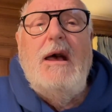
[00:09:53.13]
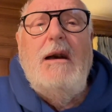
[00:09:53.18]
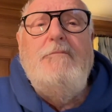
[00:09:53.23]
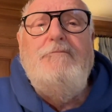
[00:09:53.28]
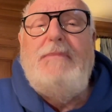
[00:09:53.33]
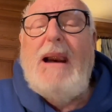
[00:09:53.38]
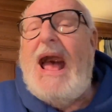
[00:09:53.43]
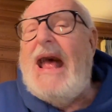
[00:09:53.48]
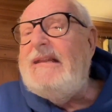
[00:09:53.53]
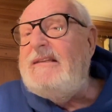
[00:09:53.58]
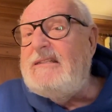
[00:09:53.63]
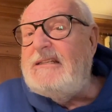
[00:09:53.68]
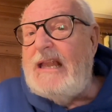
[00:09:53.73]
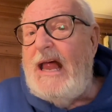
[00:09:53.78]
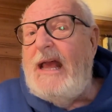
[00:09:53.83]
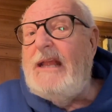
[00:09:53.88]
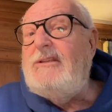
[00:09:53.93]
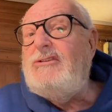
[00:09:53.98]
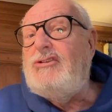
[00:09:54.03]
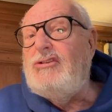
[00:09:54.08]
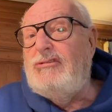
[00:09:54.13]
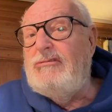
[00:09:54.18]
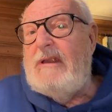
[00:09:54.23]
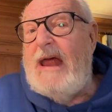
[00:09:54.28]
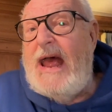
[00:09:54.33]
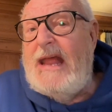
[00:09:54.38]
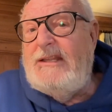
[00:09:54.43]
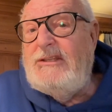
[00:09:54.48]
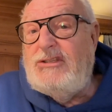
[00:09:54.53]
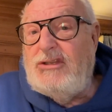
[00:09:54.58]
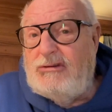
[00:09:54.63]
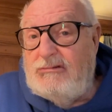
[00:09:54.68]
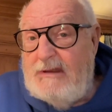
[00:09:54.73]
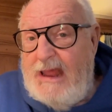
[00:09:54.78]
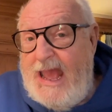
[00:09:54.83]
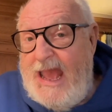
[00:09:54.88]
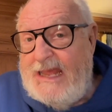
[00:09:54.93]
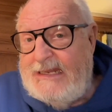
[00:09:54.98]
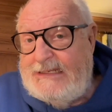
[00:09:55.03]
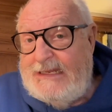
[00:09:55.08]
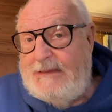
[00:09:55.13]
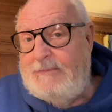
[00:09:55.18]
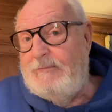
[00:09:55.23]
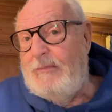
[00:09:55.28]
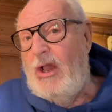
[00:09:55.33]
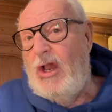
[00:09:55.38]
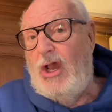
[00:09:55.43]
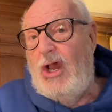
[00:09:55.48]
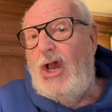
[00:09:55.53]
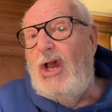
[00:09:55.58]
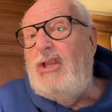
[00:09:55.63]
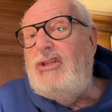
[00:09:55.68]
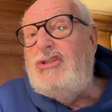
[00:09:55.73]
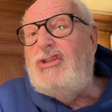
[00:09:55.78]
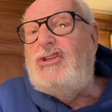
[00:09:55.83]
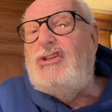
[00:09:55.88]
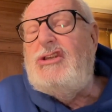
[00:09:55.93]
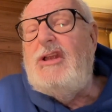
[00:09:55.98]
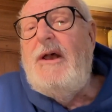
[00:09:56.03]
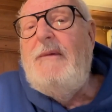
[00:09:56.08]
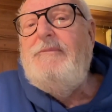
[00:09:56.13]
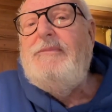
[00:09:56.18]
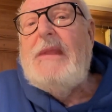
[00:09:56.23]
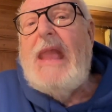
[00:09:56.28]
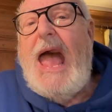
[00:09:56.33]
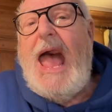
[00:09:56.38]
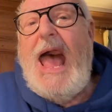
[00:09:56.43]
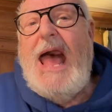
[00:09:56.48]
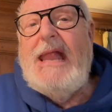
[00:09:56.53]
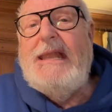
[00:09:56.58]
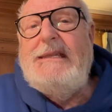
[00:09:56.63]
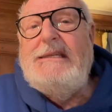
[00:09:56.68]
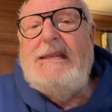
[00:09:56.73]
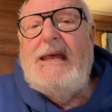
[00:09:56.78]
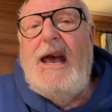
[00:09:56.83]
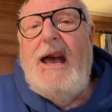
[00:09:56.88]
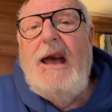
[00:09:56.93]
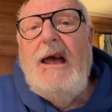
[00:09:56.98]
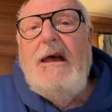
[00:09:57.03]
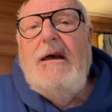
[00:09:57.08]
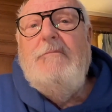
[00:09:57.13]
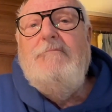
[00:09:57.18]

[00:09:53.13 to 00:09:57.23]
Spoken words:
bands like Duran Duran emerged and